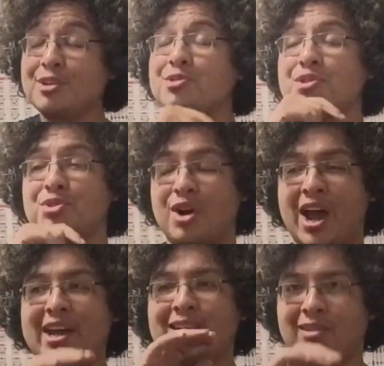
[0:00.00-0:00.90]
you should
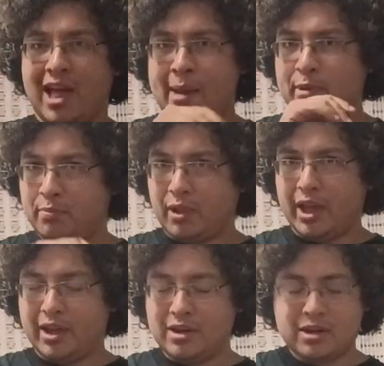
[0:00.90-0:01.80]
try to clap and
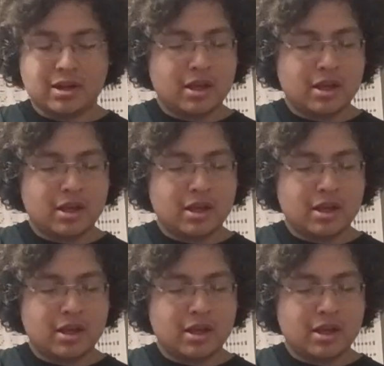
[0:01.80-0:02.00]
play it.